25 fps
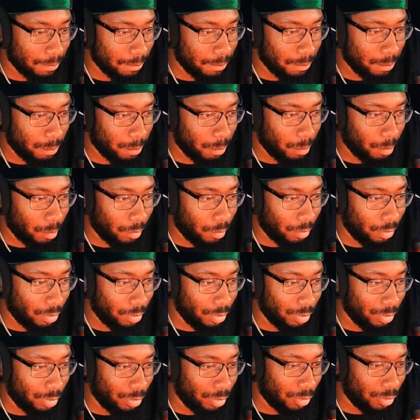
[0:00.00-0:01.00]

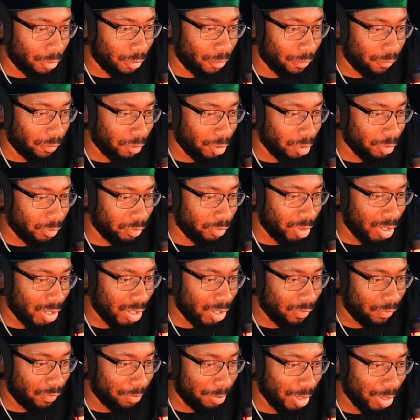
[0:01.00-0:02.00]
Fear of
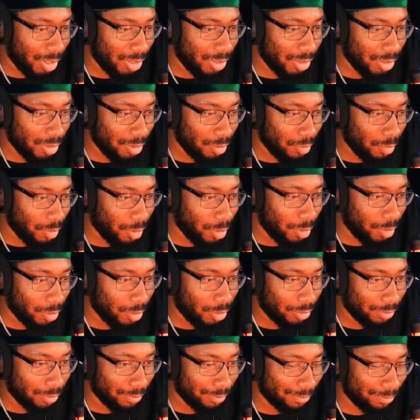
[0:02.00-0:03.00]
death makes us grow.
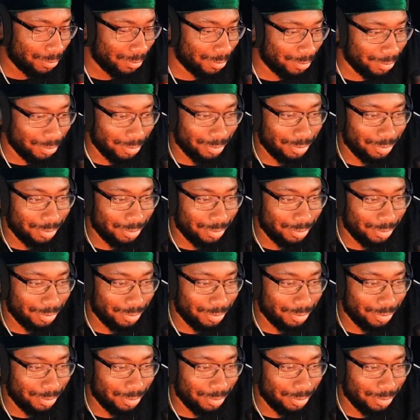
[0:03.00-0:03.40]
Mm.